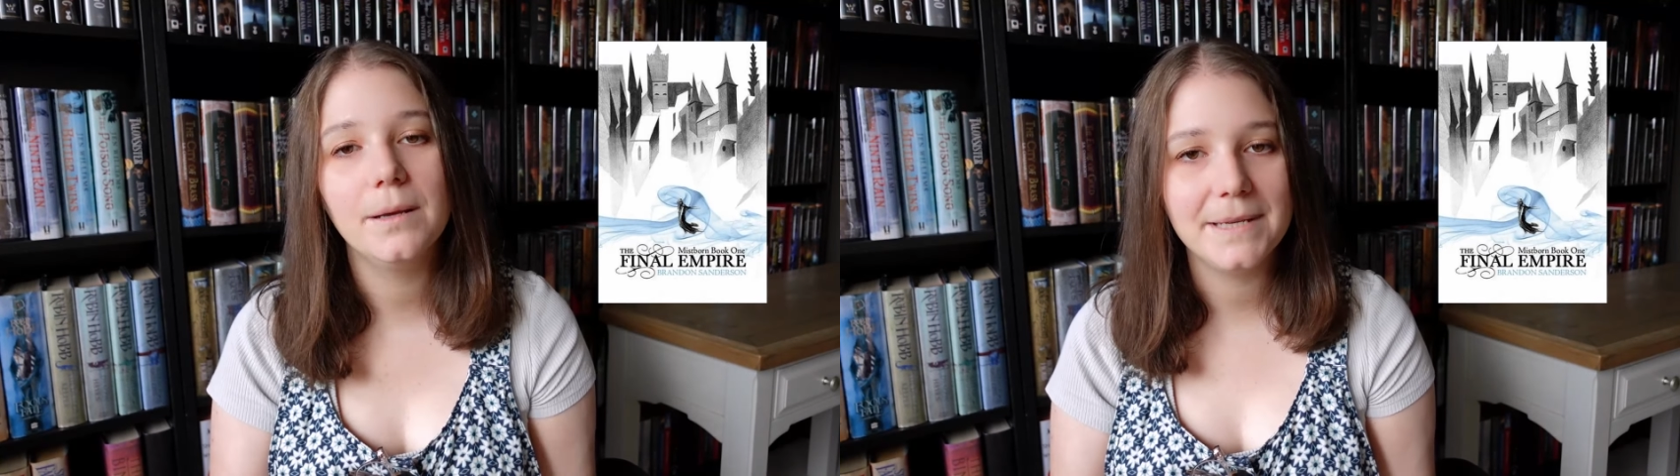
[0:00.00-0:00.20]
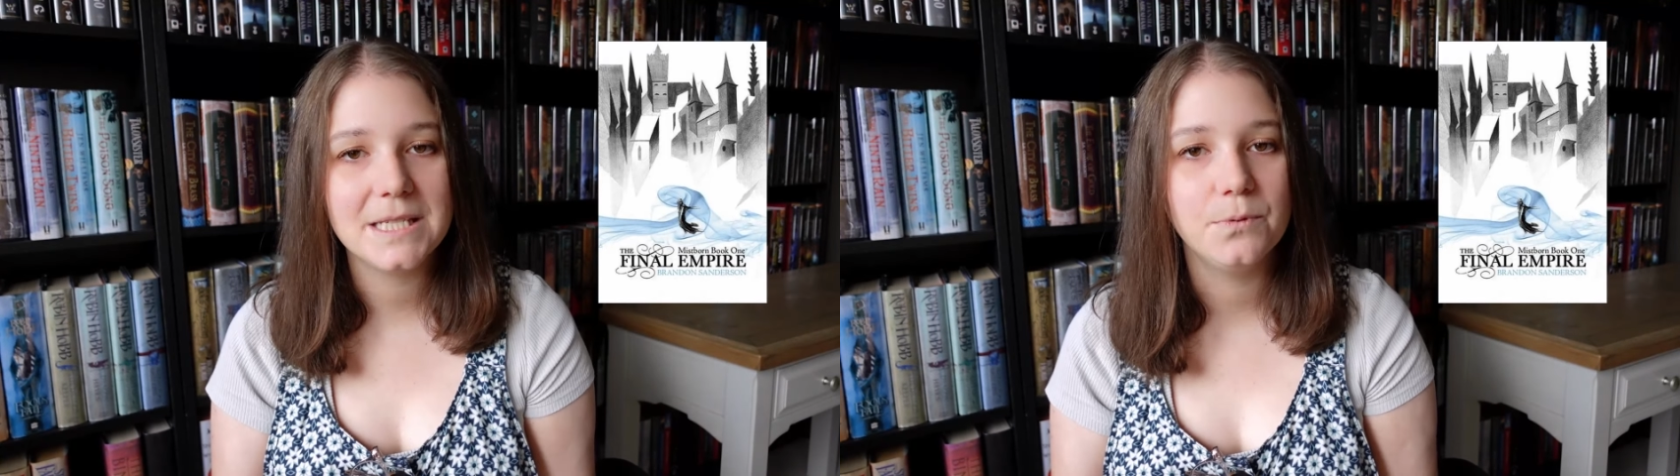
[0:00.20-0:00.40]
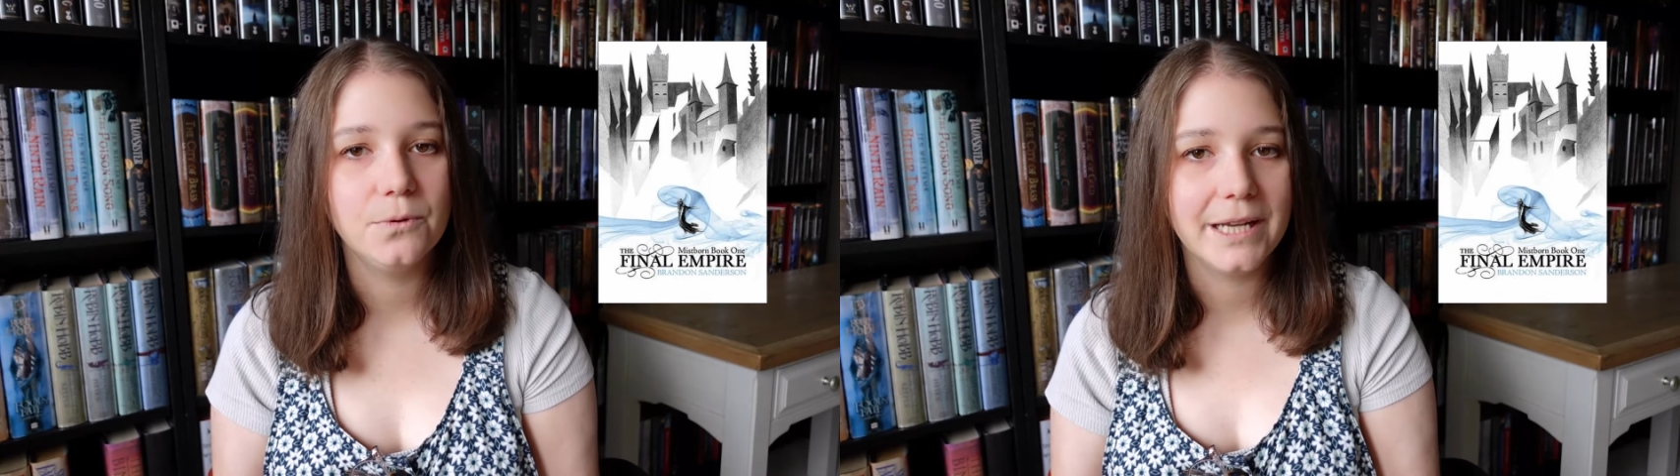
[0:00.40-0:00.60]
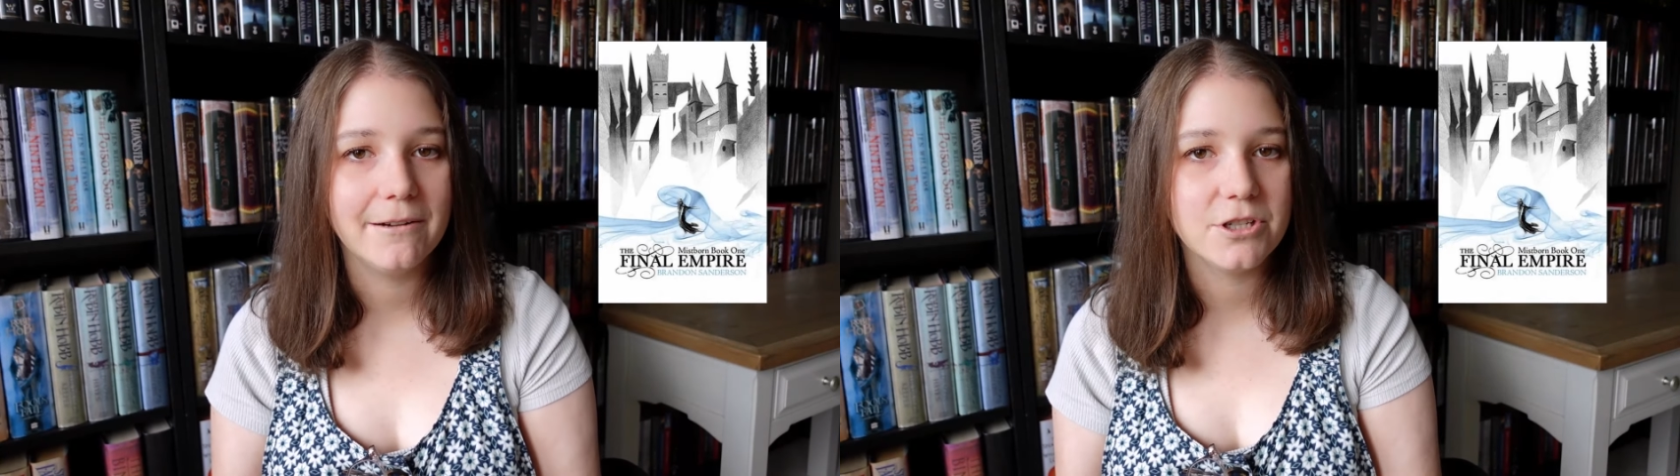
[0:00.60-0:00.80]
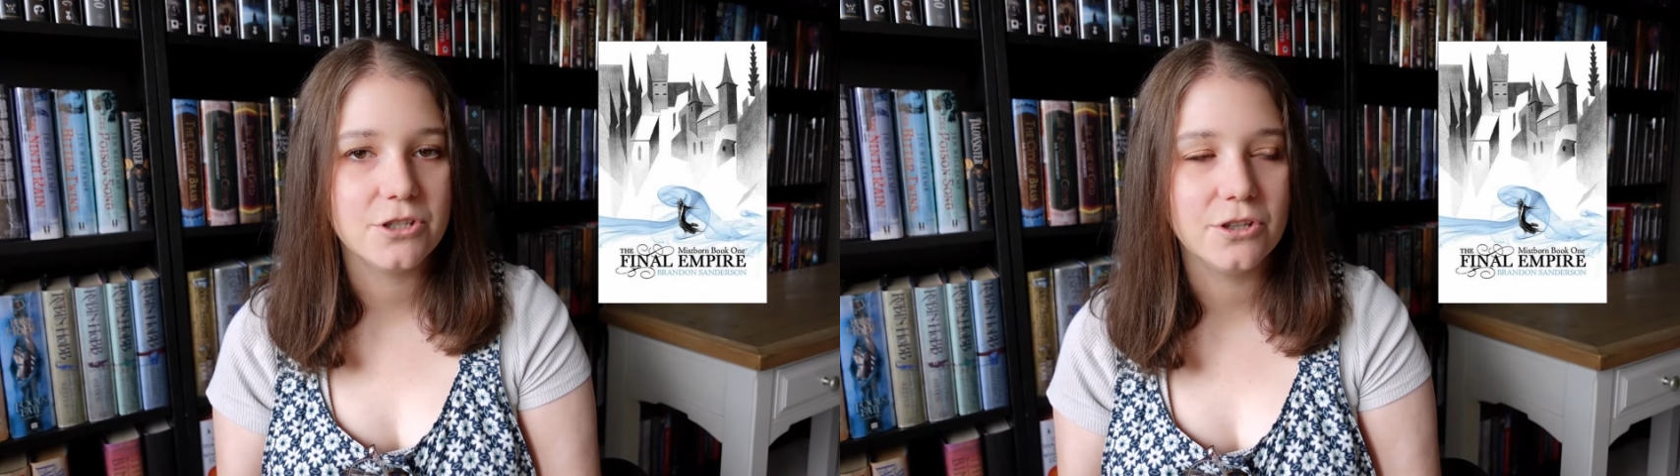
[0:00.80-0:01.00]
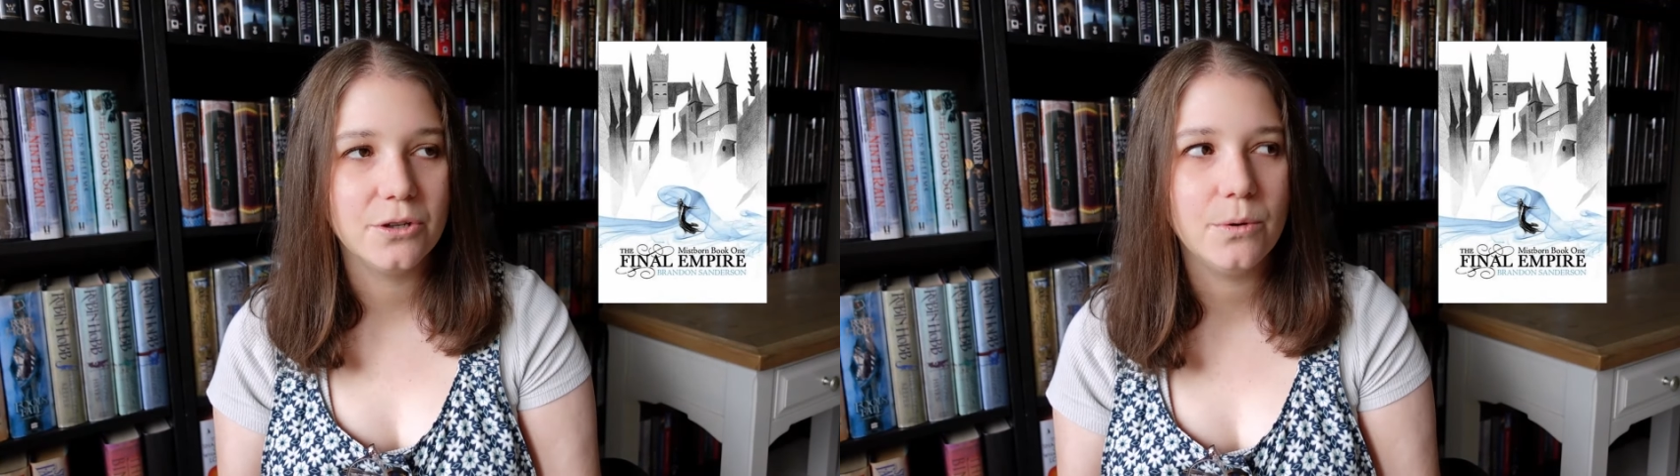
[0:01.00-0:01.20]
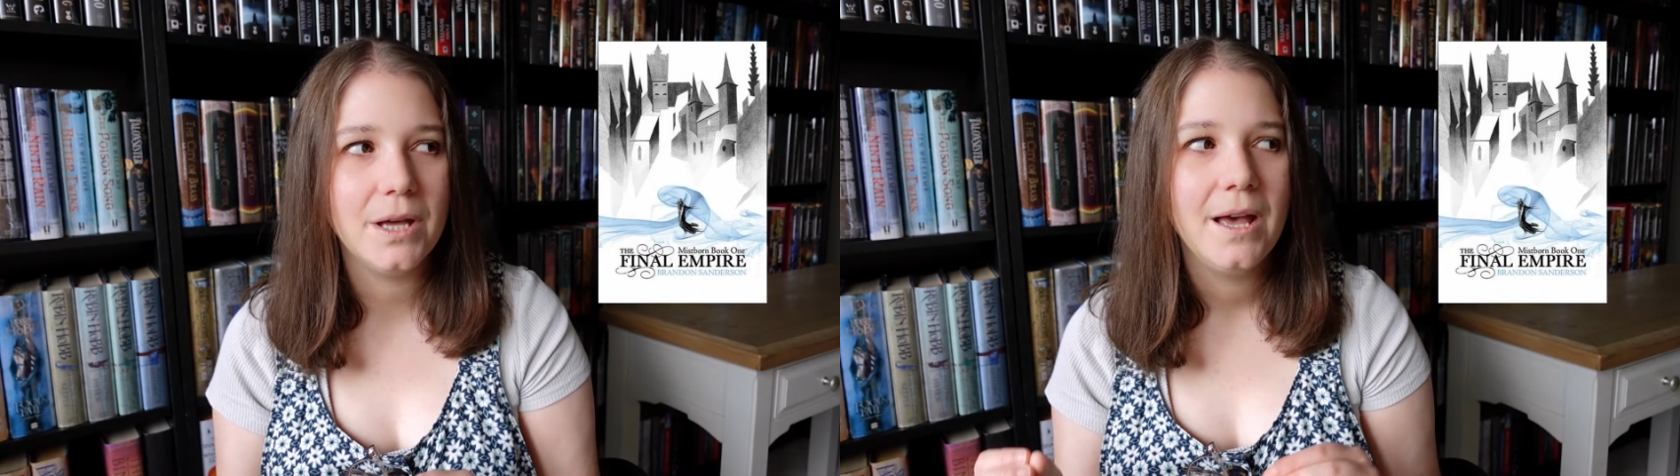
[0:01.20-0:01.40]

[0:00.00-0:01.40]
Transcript: and Mistborn Era 2